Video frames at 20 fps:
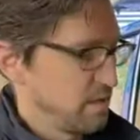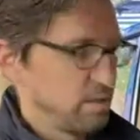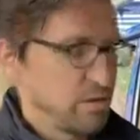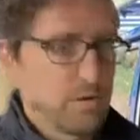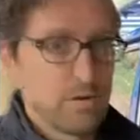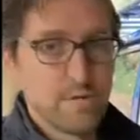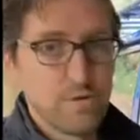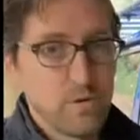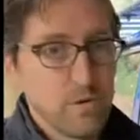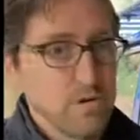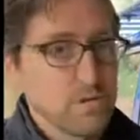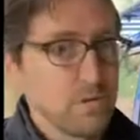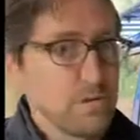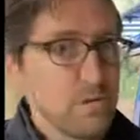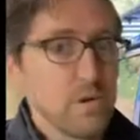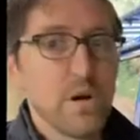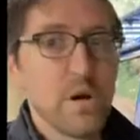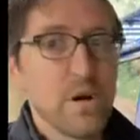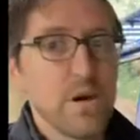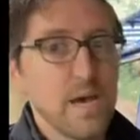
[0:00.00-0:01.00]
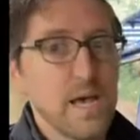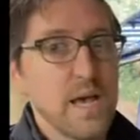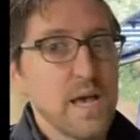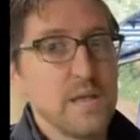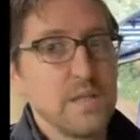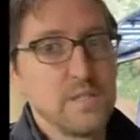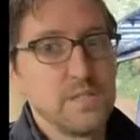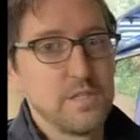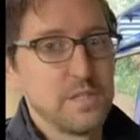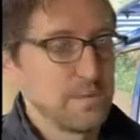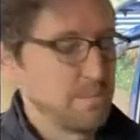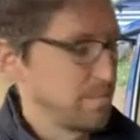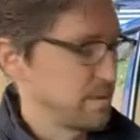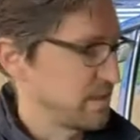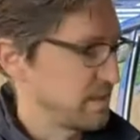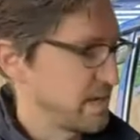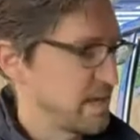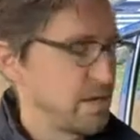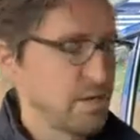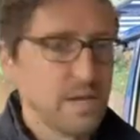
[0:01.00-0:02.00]
You can of course do the hard edge,
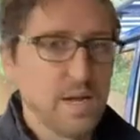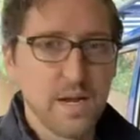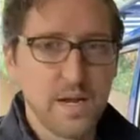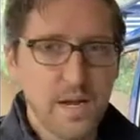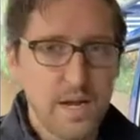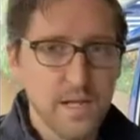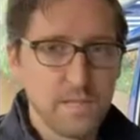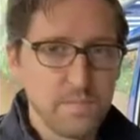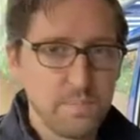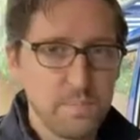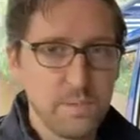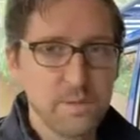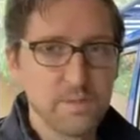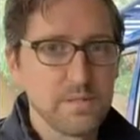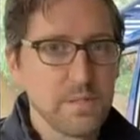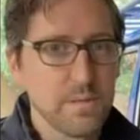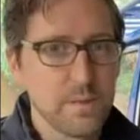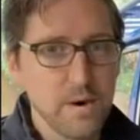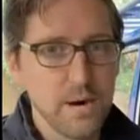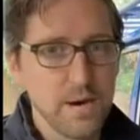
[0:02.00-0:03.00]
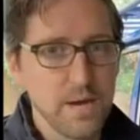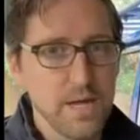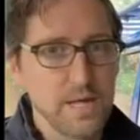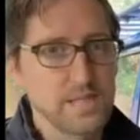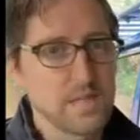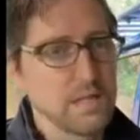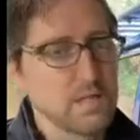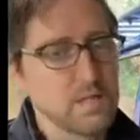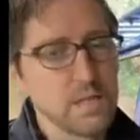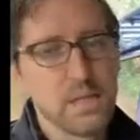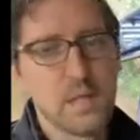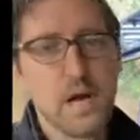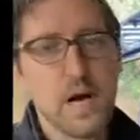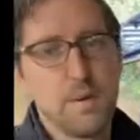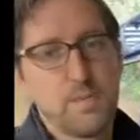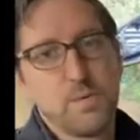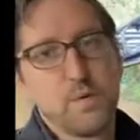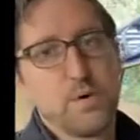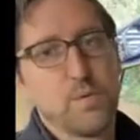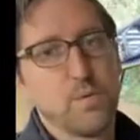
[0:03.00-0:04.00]
but then you get a nice built up hard edge and it's a
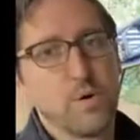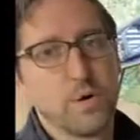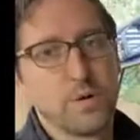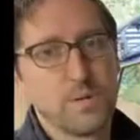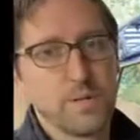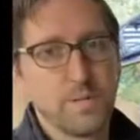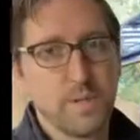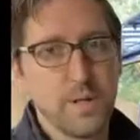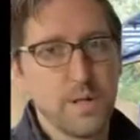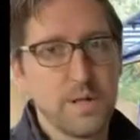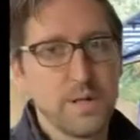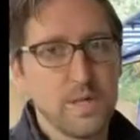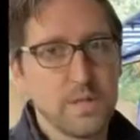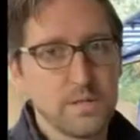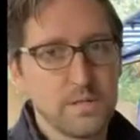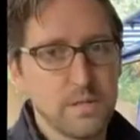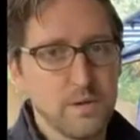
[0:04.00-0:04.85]
lot more work to blend it.